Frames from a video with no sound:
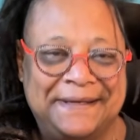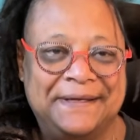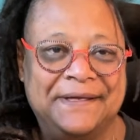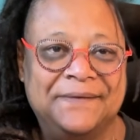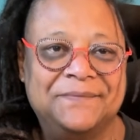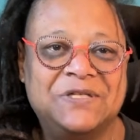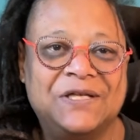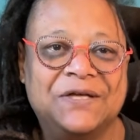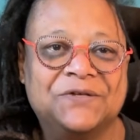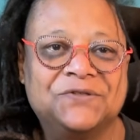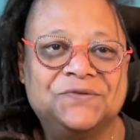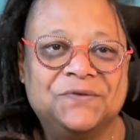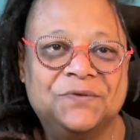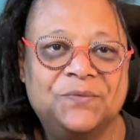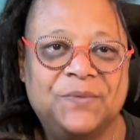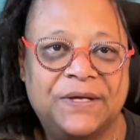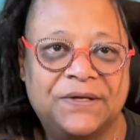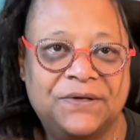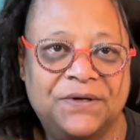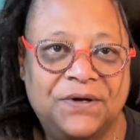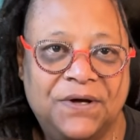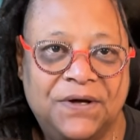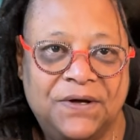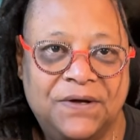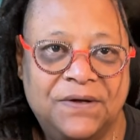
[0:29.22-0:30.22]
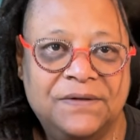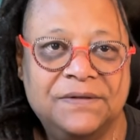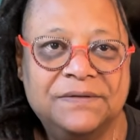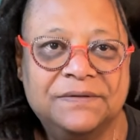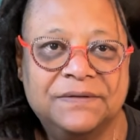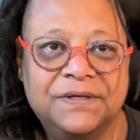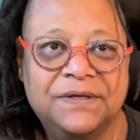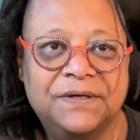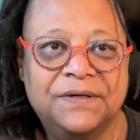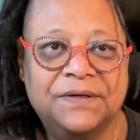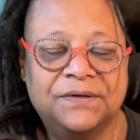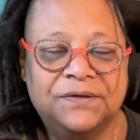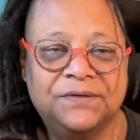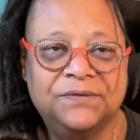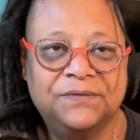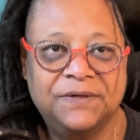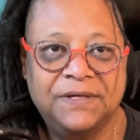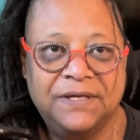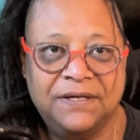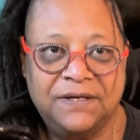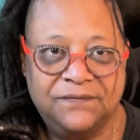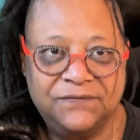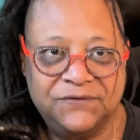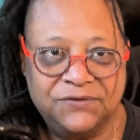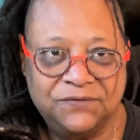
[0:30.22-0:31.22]
I'm Dr. Hall, the
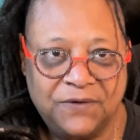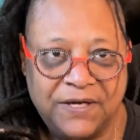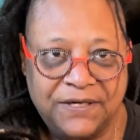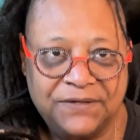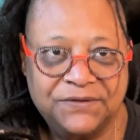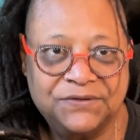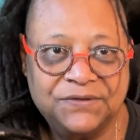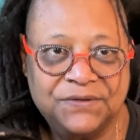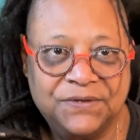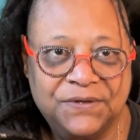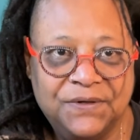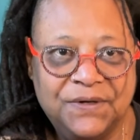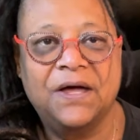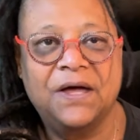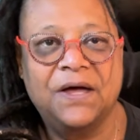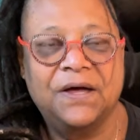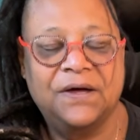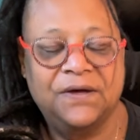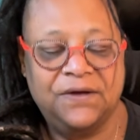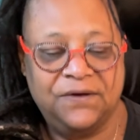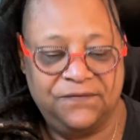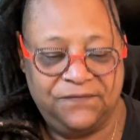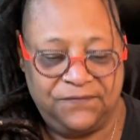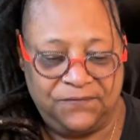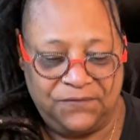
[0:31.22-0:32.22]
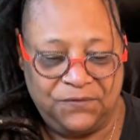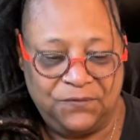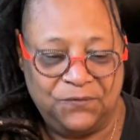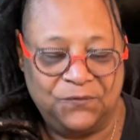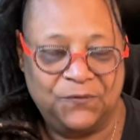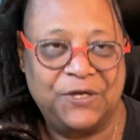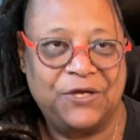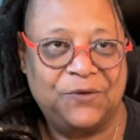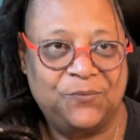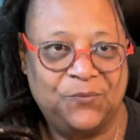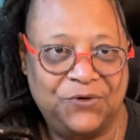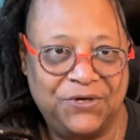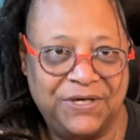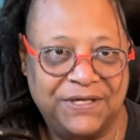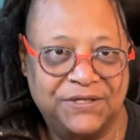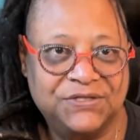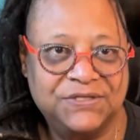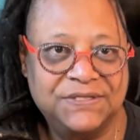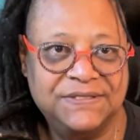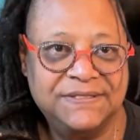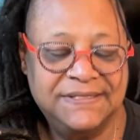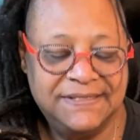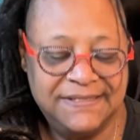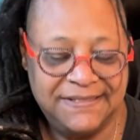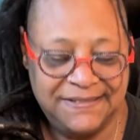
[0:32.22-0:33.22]
creative director of Wake
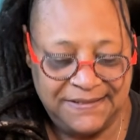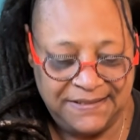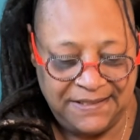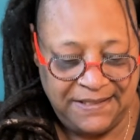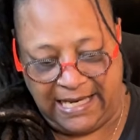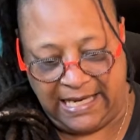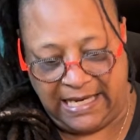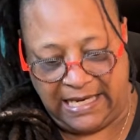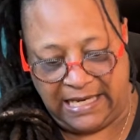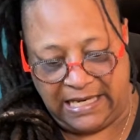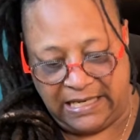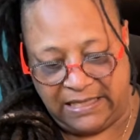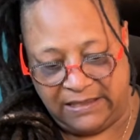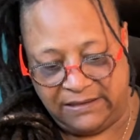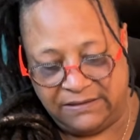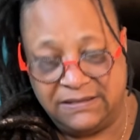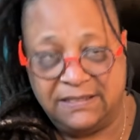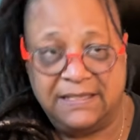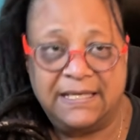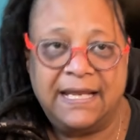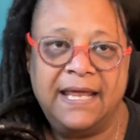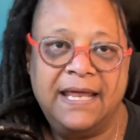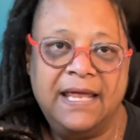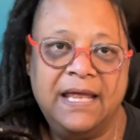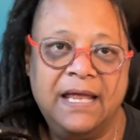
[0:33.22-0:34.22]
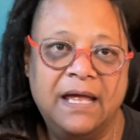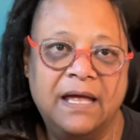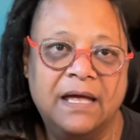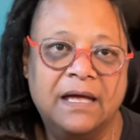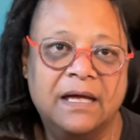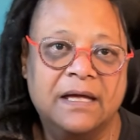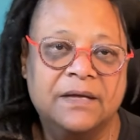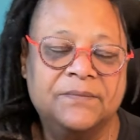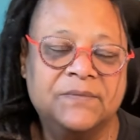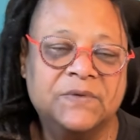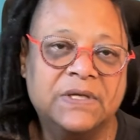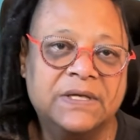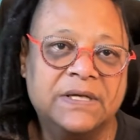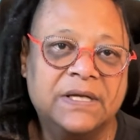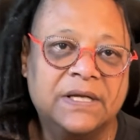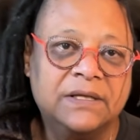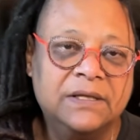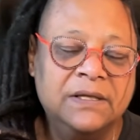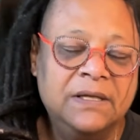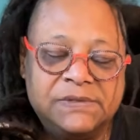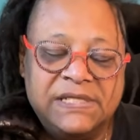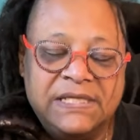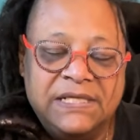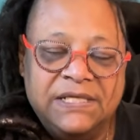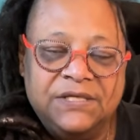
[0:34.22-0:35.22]
Productions. And today I'm going to
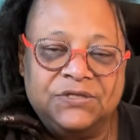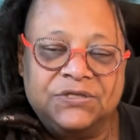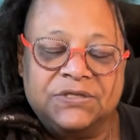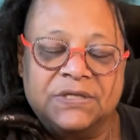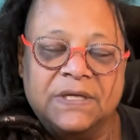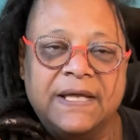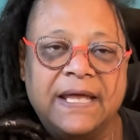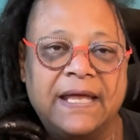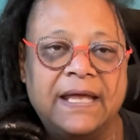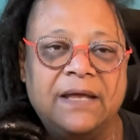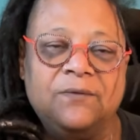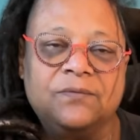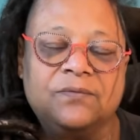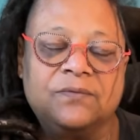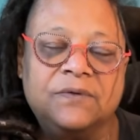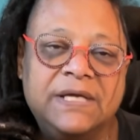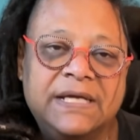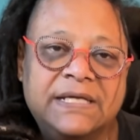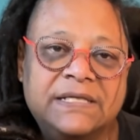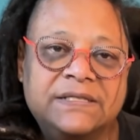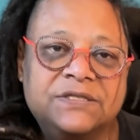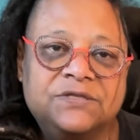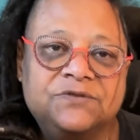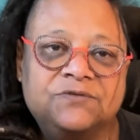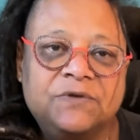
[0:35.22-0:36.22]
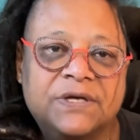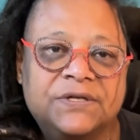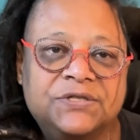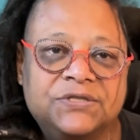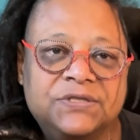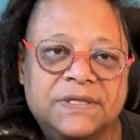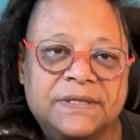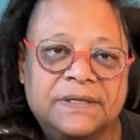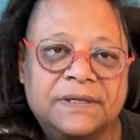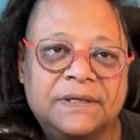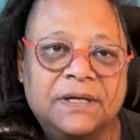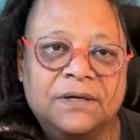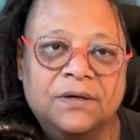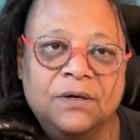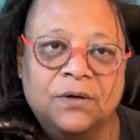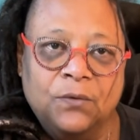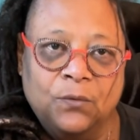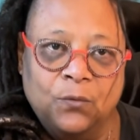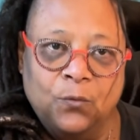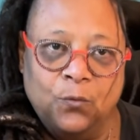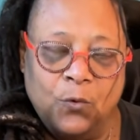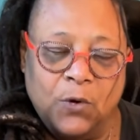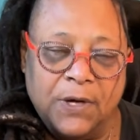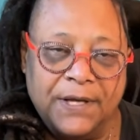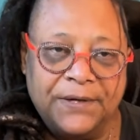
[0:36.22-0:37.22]
teach a Reconstruction
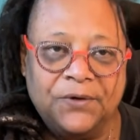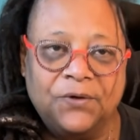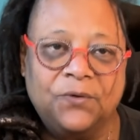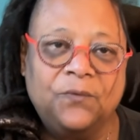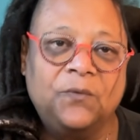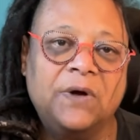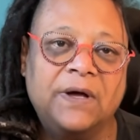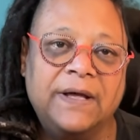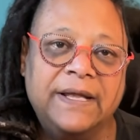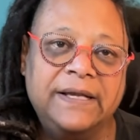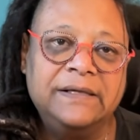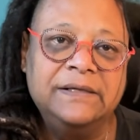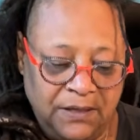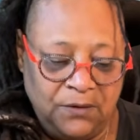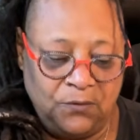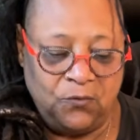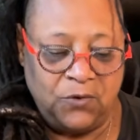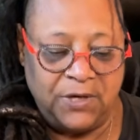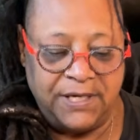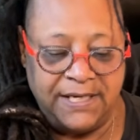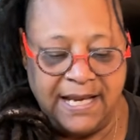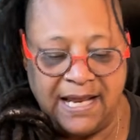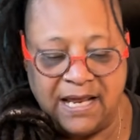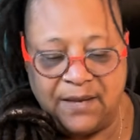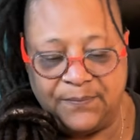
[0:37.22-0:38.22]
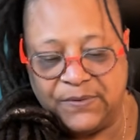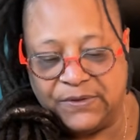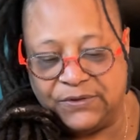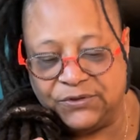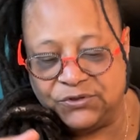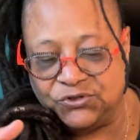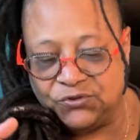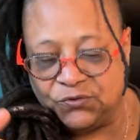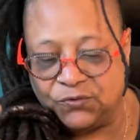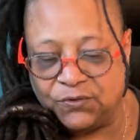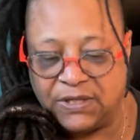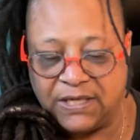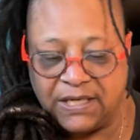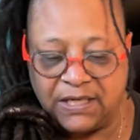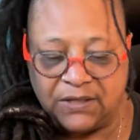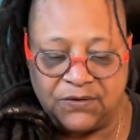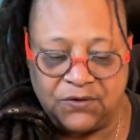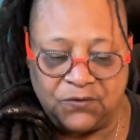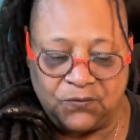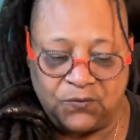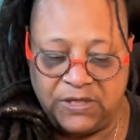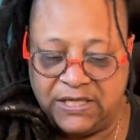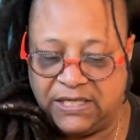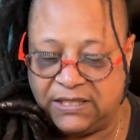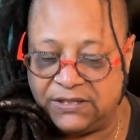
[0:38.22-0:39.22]
101. What happened during the
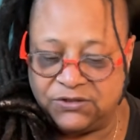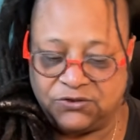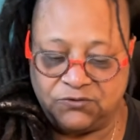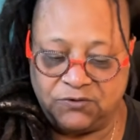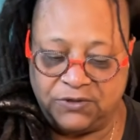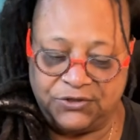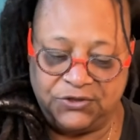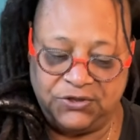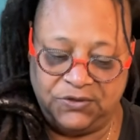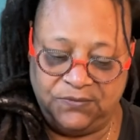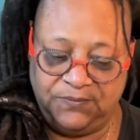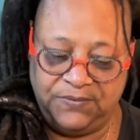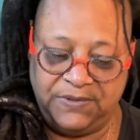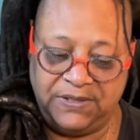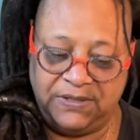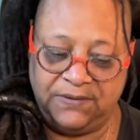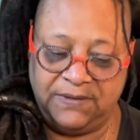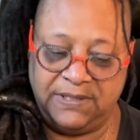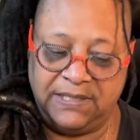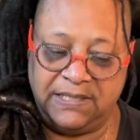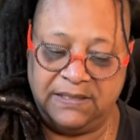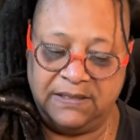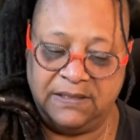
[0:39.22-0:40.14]
Reconstruction period?